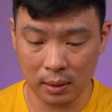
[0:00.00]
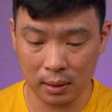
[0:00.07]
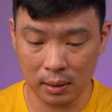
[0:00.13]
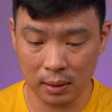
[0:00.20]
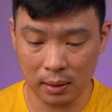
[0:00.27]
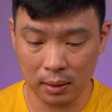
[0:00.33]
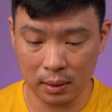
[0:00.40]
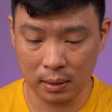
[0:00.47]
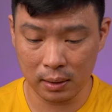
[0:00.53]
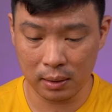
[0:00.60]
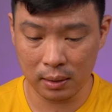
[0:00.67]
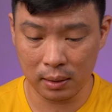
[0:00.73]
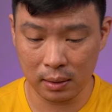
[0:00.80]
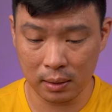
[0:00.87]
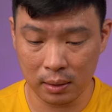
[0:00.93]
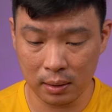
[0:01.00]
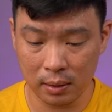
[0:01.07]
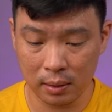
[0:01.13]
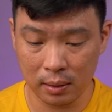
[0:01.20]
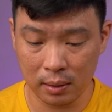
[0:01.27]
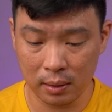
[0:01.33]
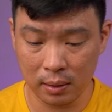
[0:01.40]

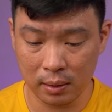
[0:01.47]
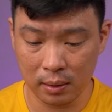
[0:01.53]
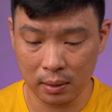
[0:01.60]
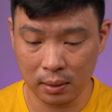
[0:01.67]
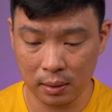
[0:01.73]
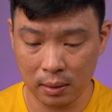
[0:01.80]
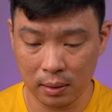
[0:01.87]
No one is speaking in this clip.